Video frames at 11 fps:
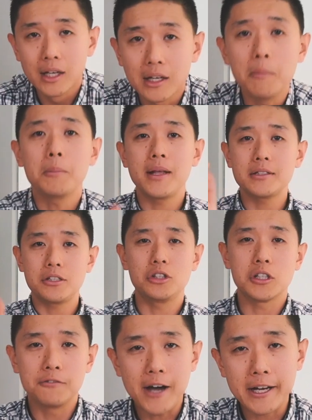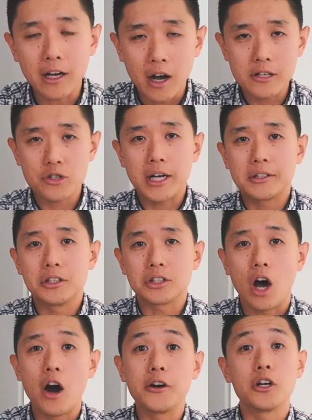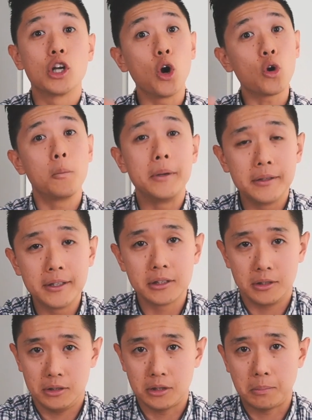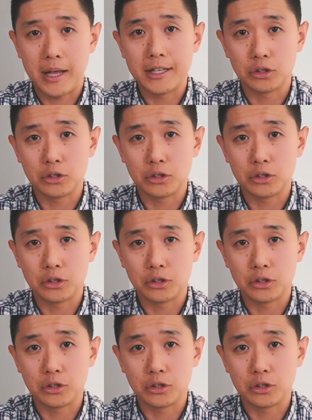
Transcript: Couple places you can find contractors are your local building supply